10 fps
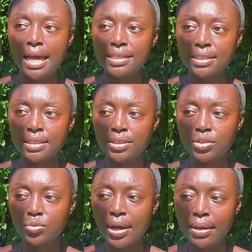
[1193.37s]
as a
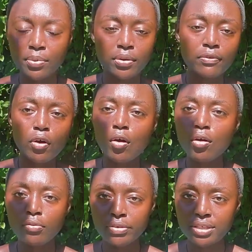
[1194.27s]
describer of
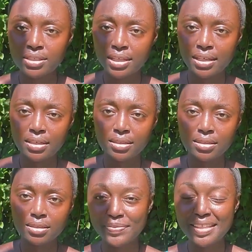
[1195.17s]
all of these
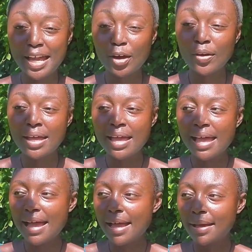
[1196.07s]
things. Now,
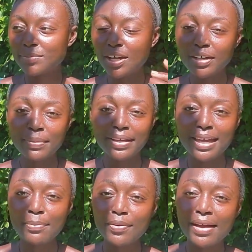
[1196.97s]
I'm talking about
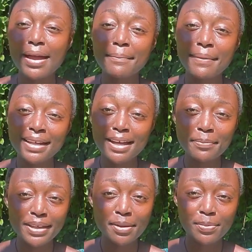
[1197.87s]
Khepra. I might
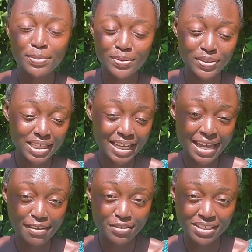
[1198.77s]
not be able to
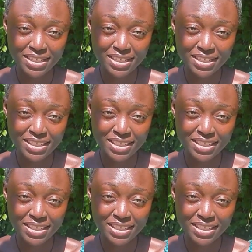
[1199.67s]
say every